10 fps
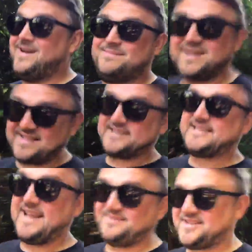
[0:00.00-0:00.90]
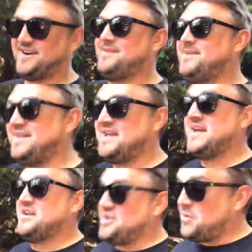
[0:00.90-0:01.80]
but at the same time
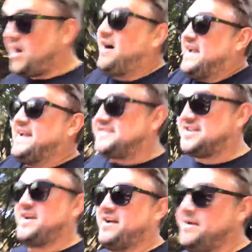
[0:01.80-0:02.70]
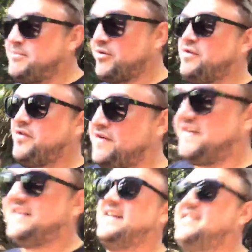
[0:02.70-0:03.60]
you are here to improve your
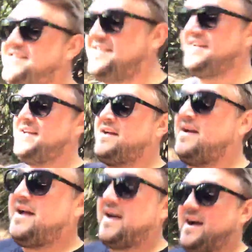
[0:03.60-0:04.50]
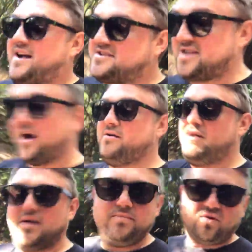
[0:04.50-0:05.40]
fitness. So
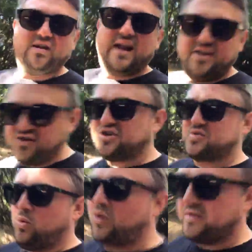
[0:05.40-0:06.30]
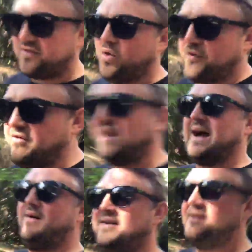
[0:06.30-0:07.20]
I'm not going to let you just walk and talk for an hour.